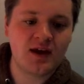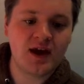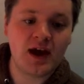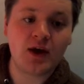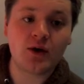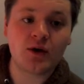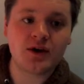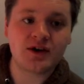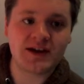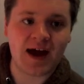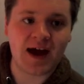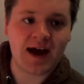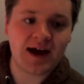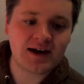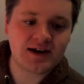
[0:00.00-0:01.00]
In order to
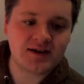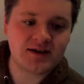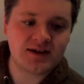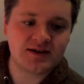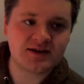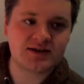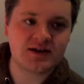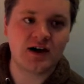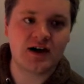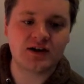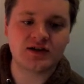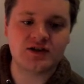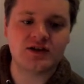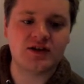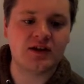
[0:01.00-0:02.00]
add the song
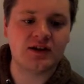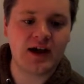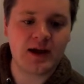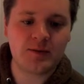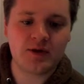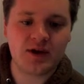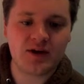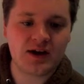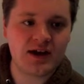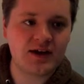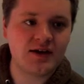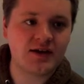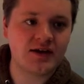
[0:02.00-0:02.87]
to the library,